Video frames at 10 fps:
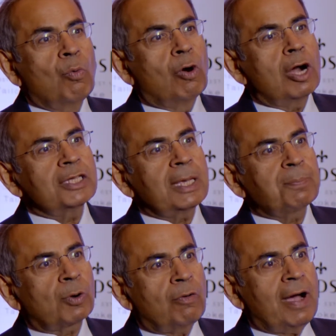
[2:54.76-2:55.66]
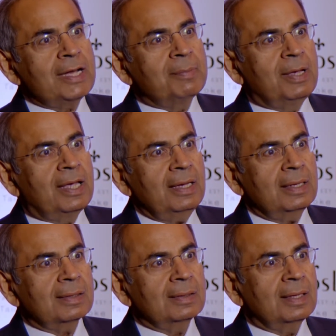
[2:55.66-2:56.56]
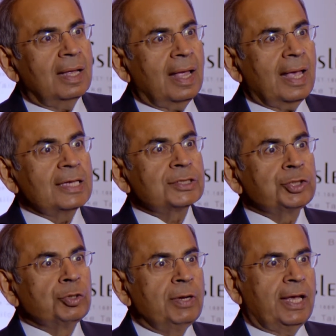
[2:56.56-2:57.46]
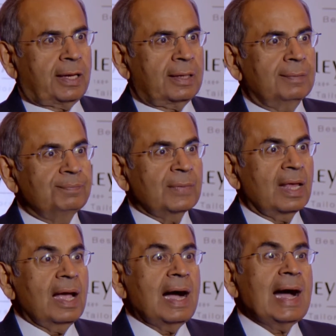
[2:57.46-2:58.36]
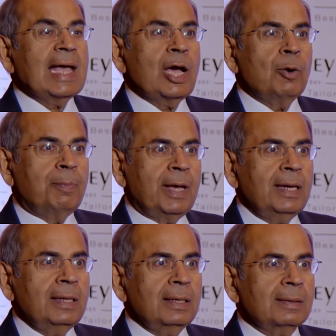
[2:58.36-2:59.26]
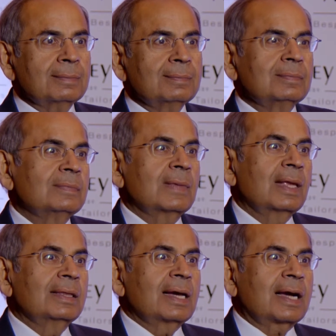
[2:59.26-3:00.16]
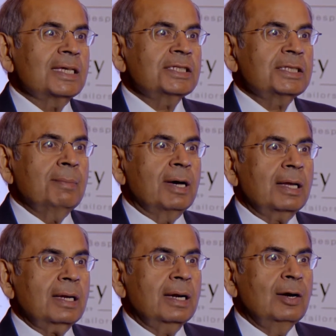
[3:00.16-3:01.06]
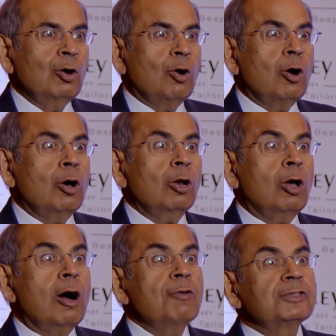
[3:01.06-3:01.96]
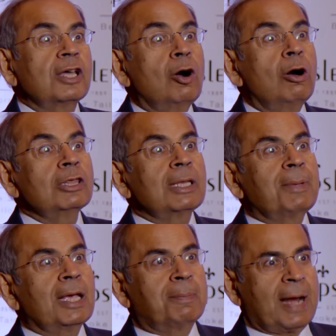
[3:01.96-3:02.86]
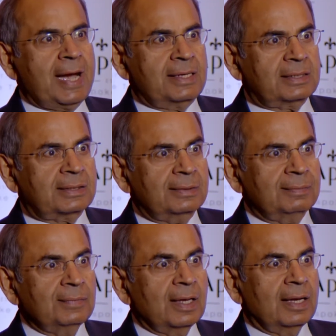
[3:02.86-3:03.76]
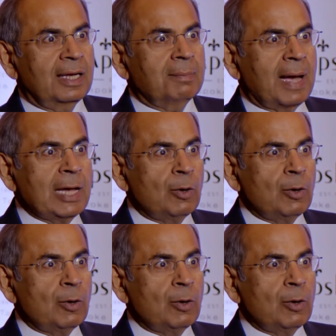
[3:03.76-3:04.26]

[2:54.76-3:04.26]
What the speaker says: what they provide me is unique. I have been the customer of all the big brands. In my